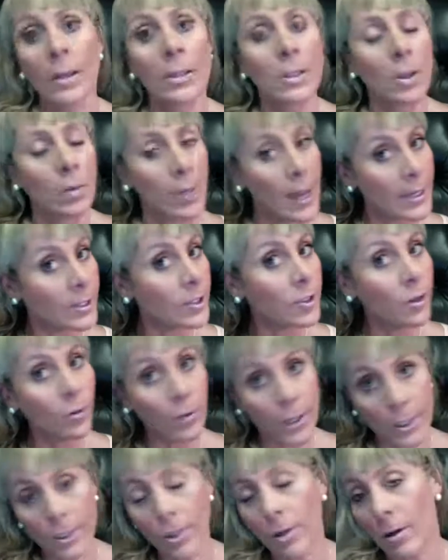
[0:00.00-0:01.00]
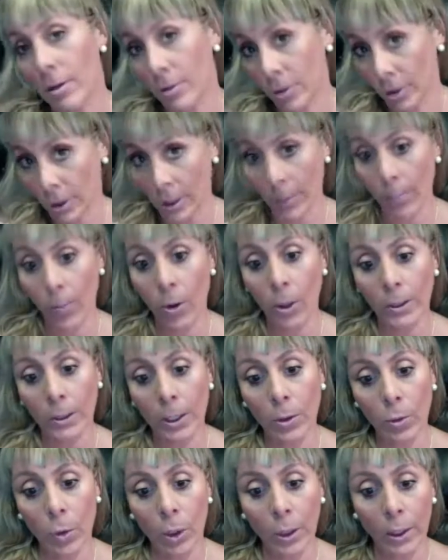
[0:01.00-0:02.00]
So that's the reason also it's
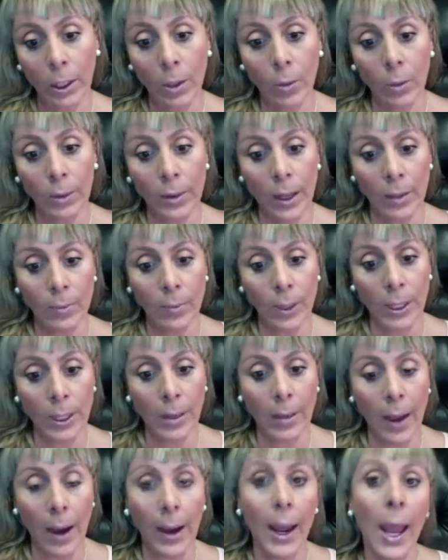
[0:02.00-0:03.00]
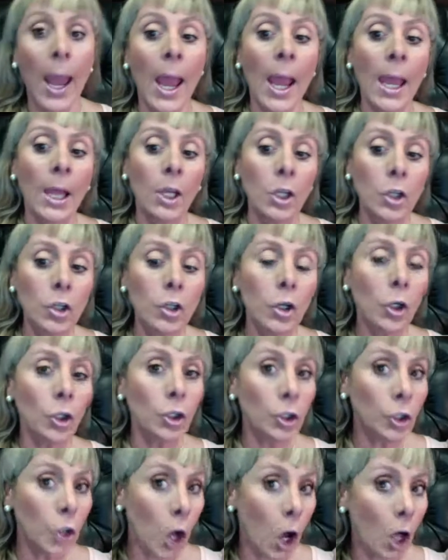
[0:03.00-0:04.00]
important working with that meridian.
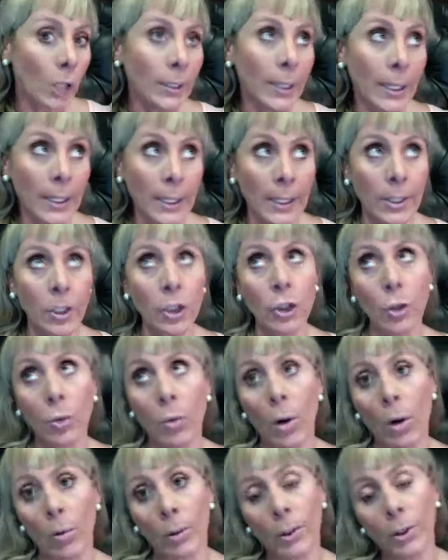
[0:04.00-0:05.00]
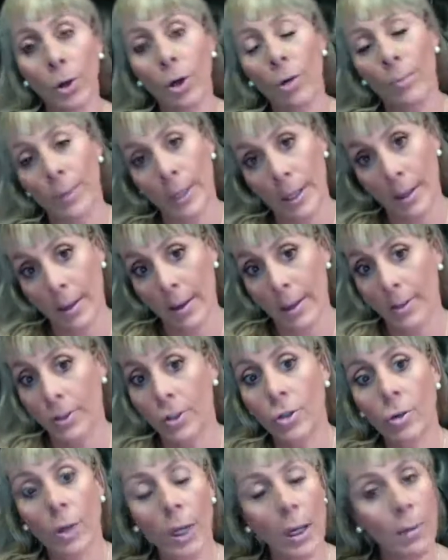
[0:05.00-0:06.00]
You don't need to work with all
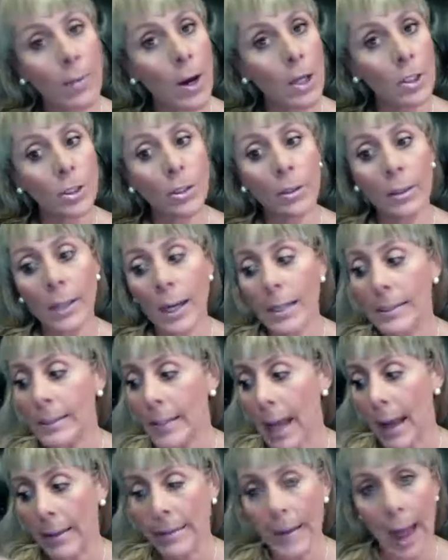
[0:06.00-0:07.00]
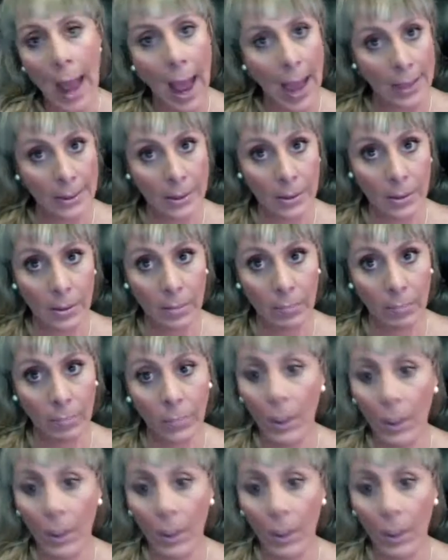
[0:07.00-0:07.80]
meridians. You can muscle test and ask.